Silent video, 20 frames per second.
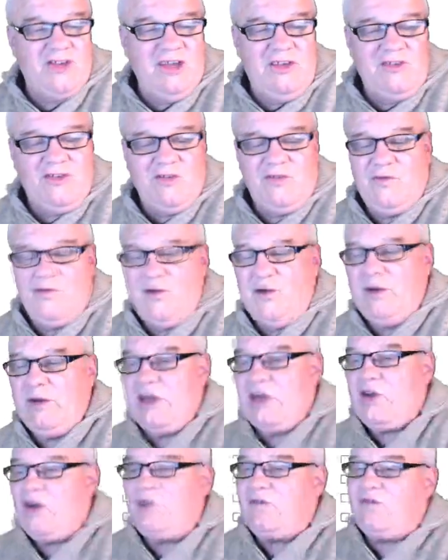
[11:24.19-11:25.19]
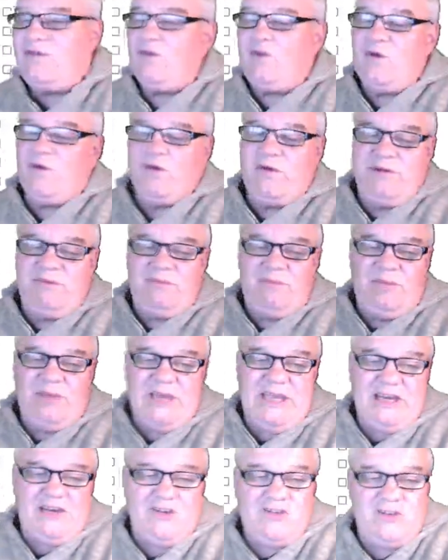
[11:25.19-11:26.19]
these are very good for
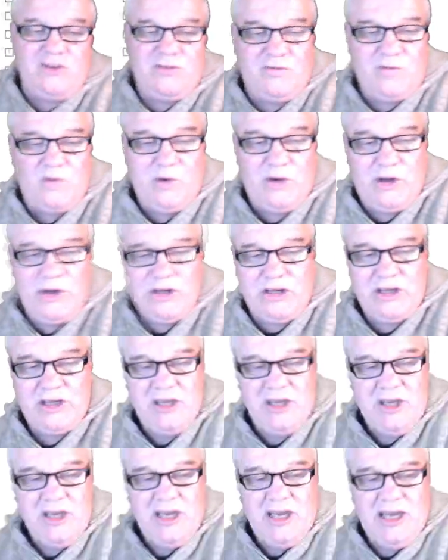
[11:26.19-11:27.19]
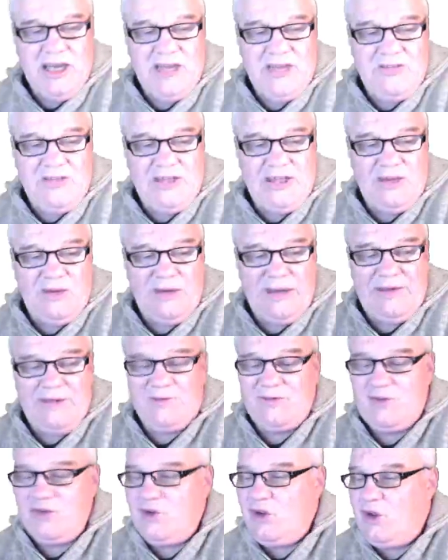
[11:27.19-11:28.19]
repetitive work that you
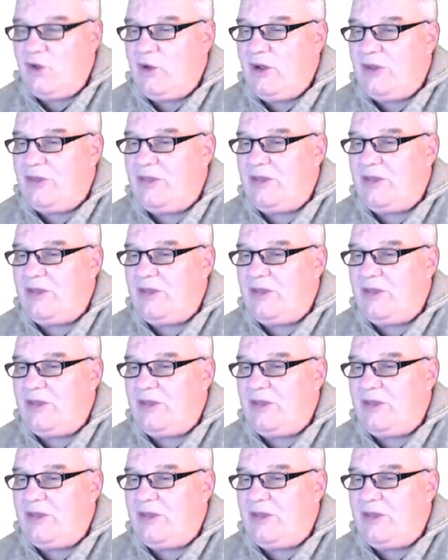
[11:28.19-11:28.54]
have to do.